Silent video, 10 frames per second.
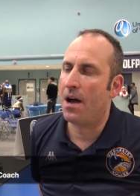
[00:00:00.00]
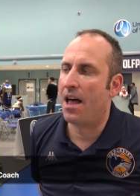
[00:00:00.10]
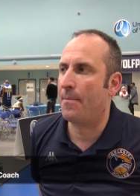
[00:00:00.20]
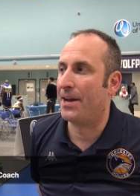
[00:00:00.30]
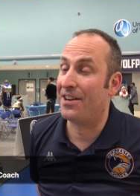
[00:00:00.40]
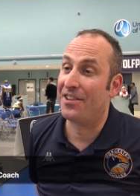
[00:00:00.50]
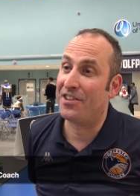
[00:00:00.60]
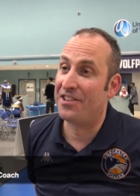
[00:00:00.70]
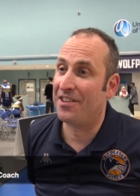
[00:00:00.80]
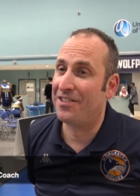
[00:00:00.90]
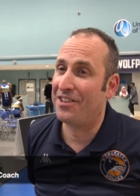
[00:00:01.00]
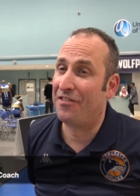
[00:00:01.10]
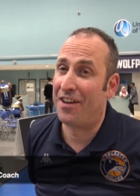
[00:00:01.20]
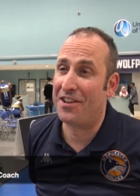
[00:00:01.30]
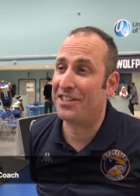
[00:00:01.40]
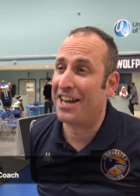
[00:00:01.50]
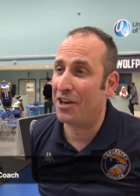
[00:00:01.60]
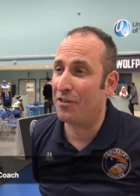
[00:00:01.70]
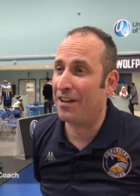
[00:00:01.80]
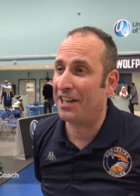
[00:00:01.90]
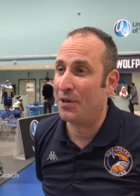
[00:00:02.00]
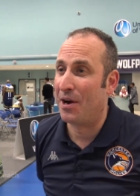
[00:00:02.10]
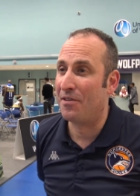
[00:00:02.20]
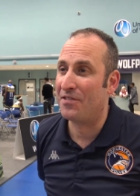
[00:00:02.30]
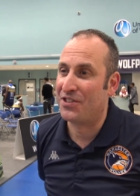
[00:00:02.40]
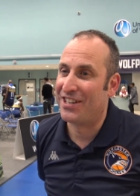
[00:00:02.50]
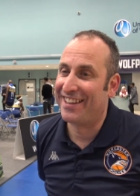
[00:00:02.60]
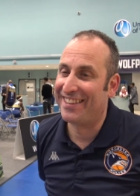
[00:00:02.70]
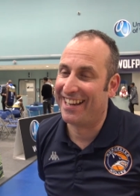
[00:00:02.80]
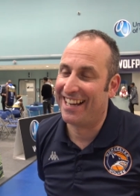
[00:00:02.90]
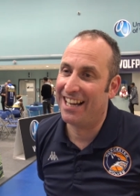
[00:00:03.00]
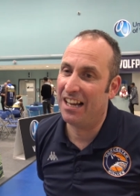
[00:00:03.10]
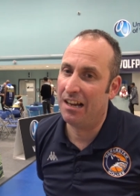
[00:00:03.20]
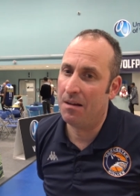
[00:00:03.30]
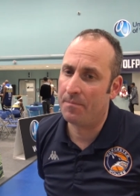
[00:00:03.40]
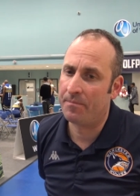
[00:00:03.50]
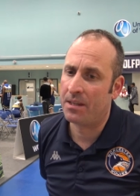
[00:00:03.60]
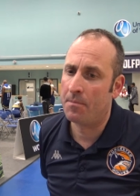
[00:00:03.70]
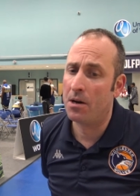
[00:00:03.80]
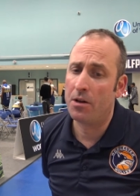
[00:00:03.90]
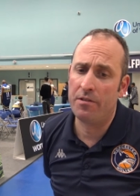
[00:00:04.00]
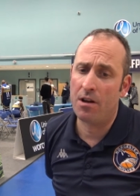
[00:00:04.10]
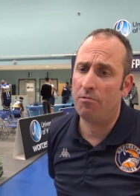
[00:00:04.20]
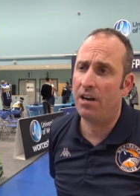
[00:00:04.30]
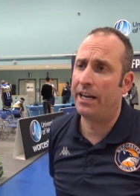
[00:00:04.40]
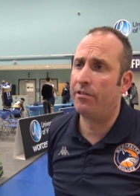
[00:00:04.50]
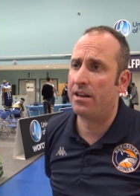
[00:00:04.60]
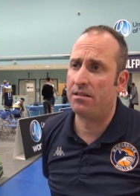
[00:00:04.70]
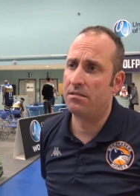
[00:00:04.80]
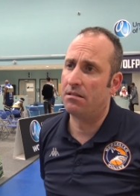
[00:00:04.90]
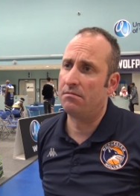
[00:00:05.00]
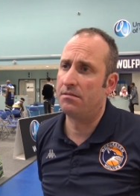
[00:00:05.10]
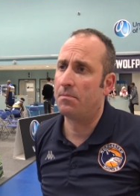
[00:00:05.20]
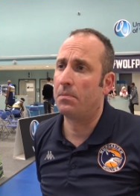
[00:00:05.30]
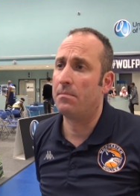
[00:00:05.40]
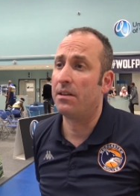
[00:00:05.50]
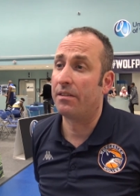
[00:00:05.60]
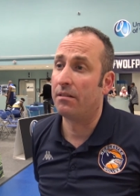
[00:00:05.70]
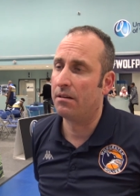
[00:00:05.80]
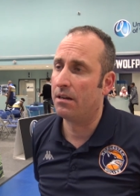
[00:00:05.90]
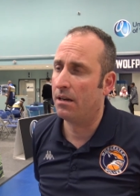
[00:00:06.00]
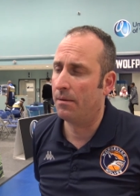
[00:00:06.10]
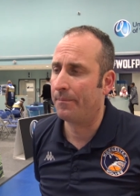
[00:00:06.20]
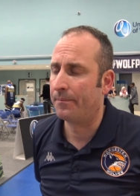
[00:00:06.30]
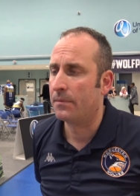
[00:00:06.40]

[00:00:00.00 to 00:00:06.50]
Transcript: um, I mean, uh, the the fans are getting good value out of us. I think. Um, no, really credit to, to Plymouth and um,